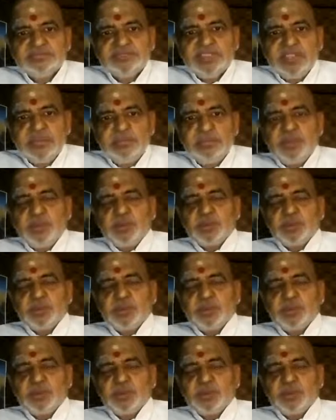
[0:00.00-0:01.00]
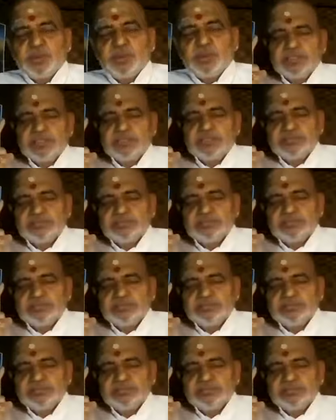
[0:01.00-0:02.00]
Because when the mind
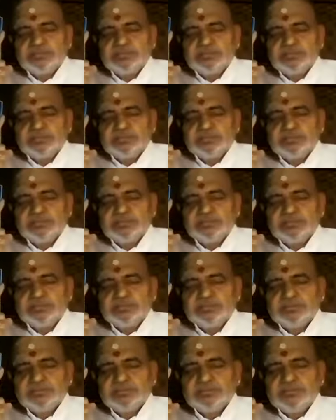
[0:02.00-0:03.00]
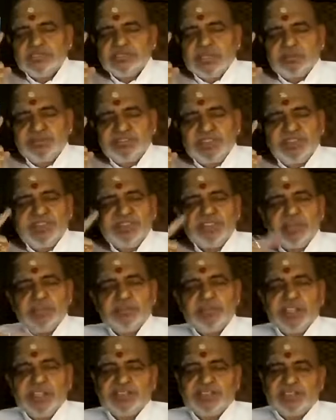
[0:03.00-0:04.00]
is observing the breath,